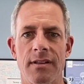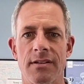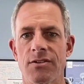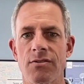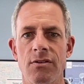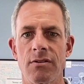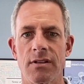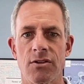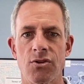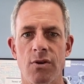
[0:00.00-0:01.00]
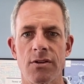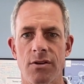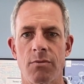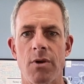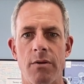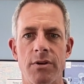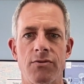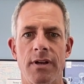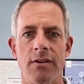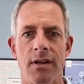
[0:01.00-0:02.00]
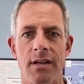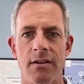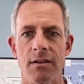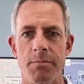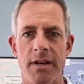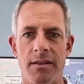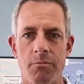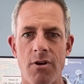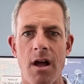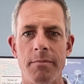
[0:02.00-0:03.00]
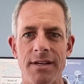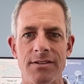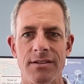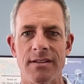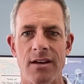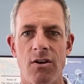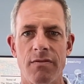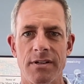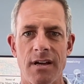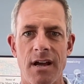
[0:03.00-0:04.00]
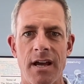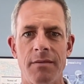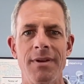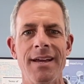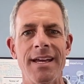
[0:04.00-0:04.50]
And that's true in the short term while we're drinking, but the problem is, is that over time,